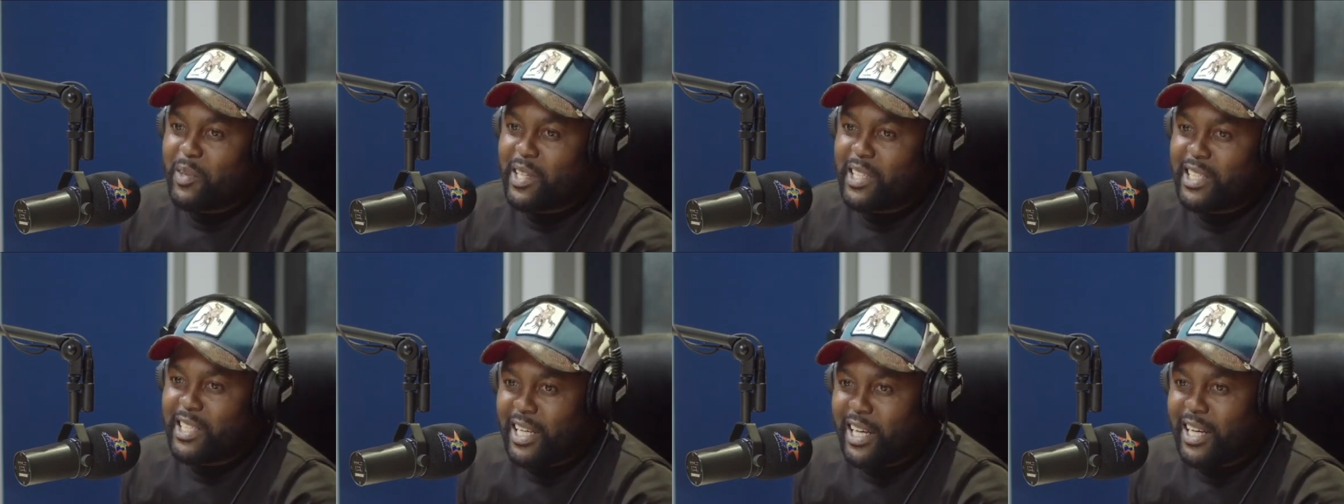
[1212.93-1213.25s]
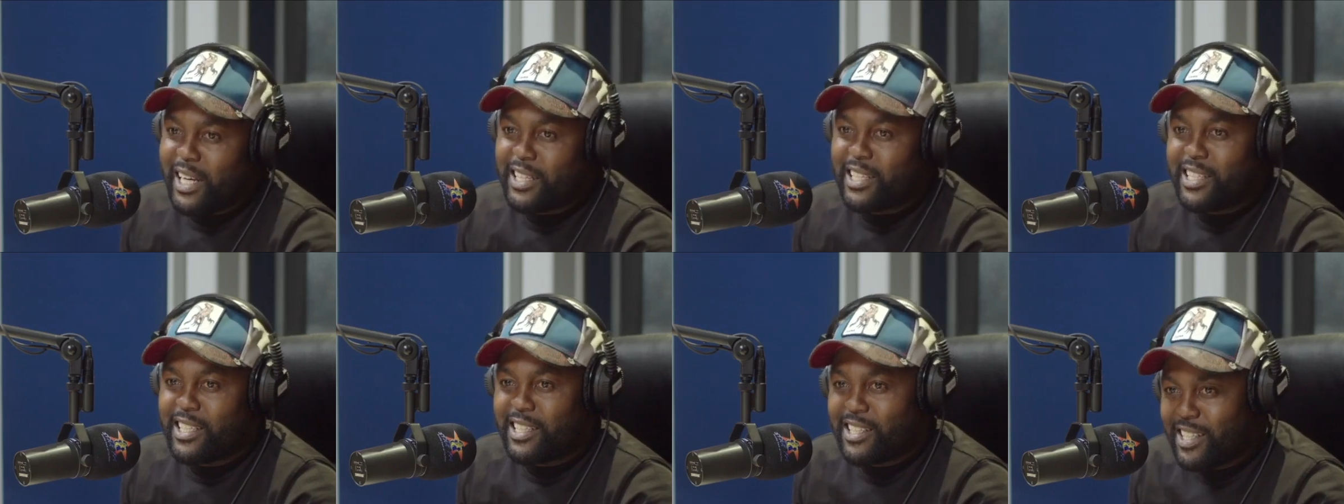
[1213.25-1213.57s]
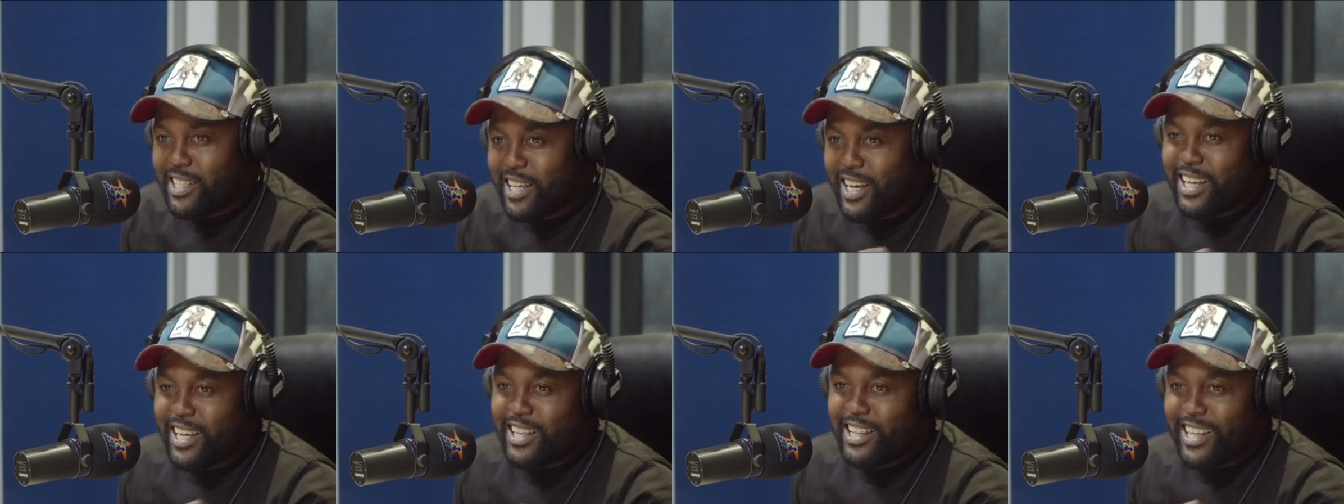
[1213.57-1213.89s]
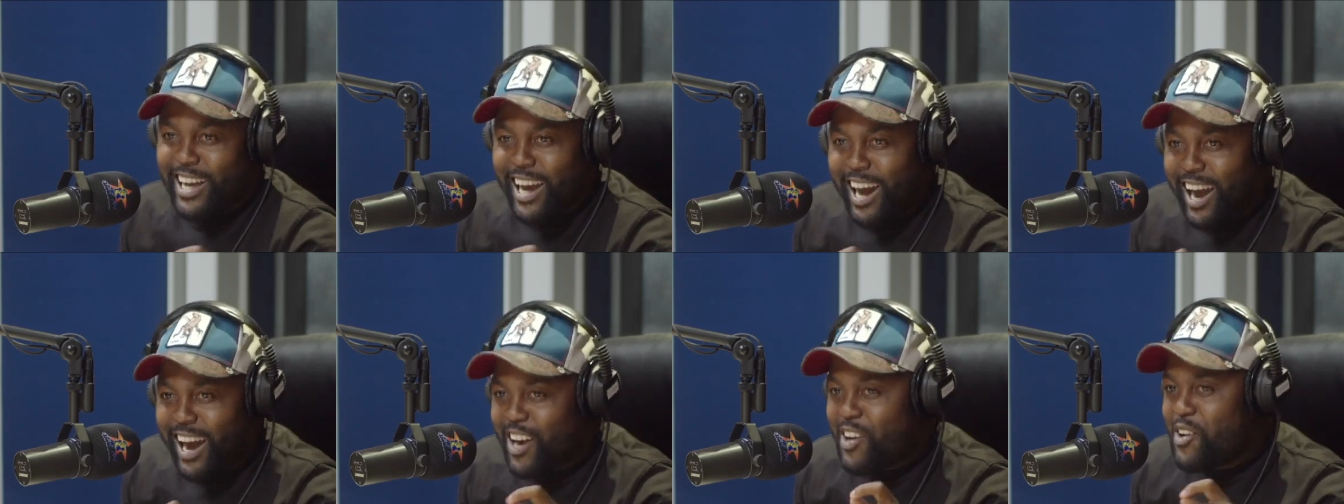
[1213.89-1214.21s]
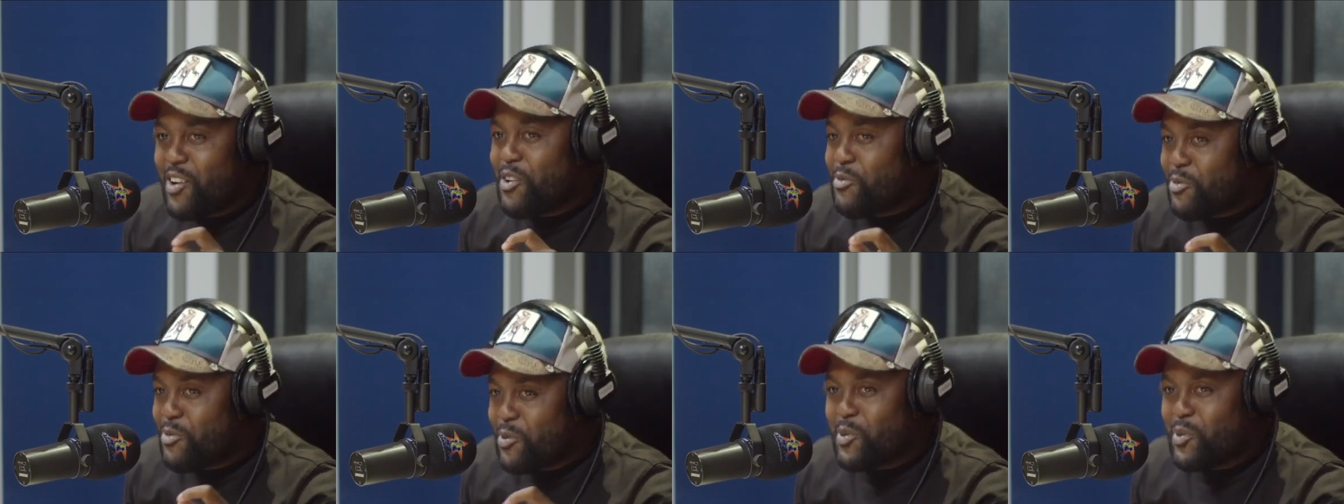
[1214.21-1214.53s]
but yeah, there there
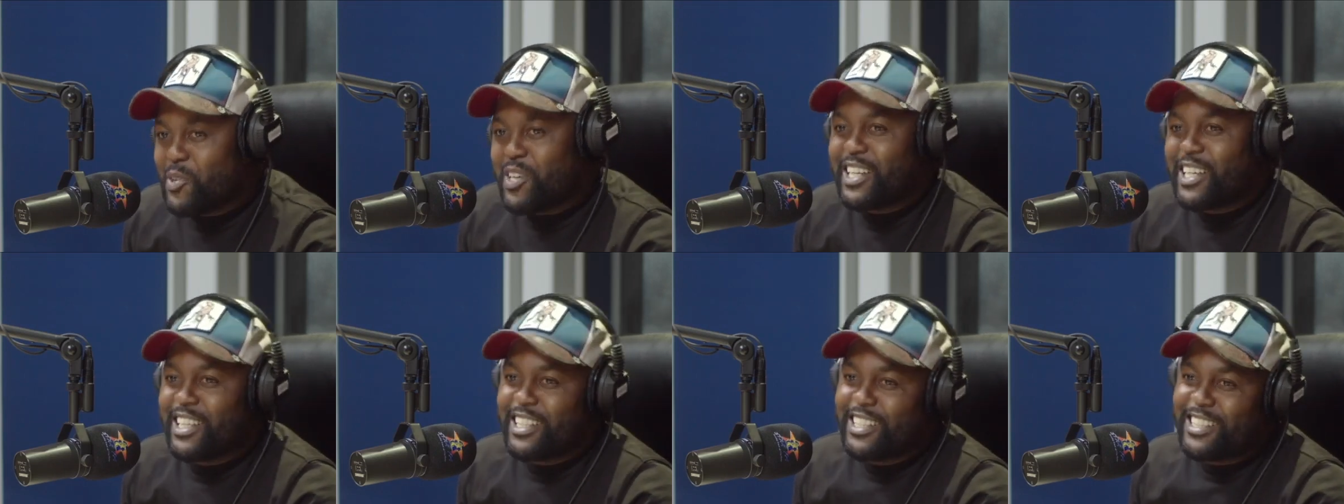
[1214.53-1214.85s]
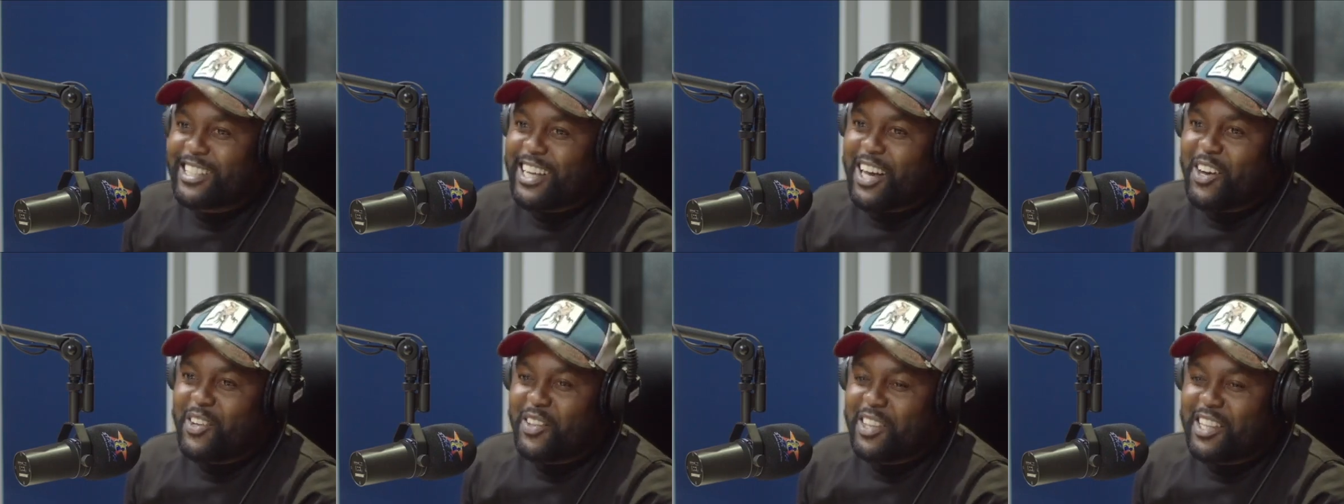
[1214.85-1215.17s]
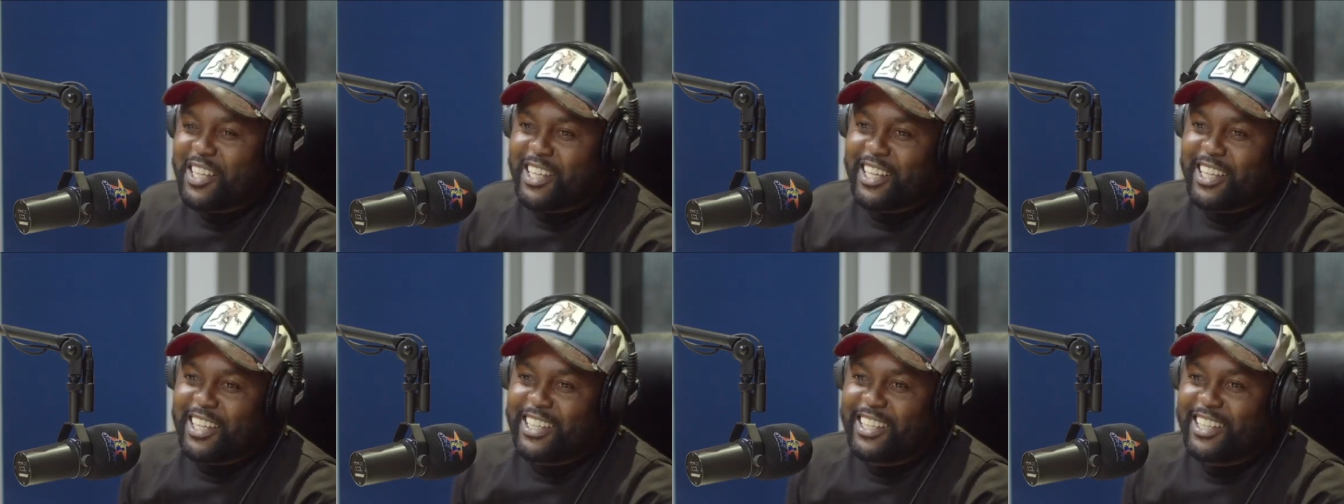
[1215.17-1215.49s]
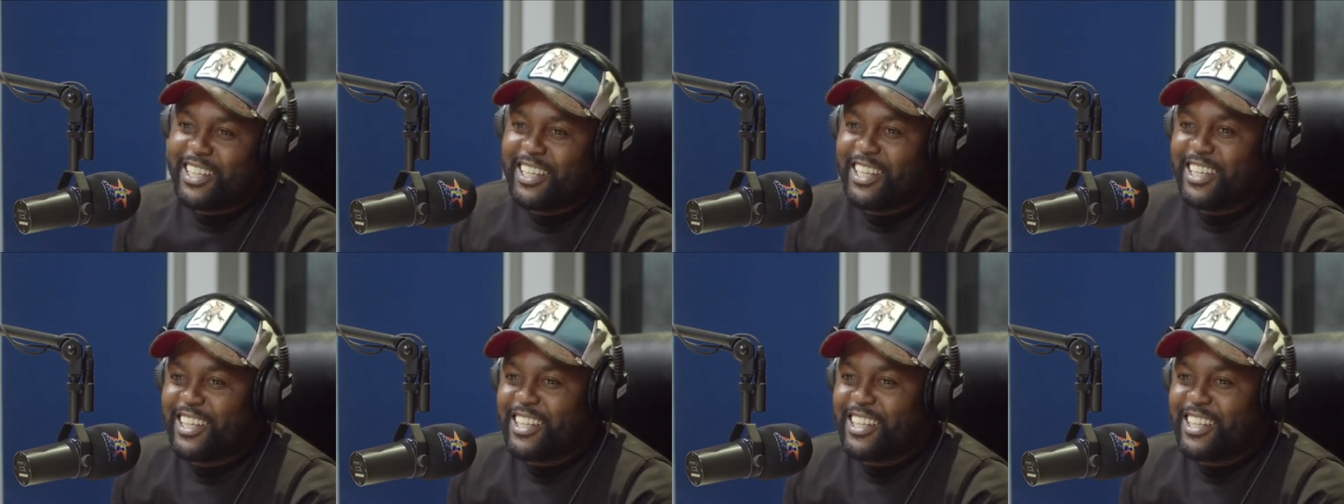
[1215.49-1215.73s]
are a few hits out there.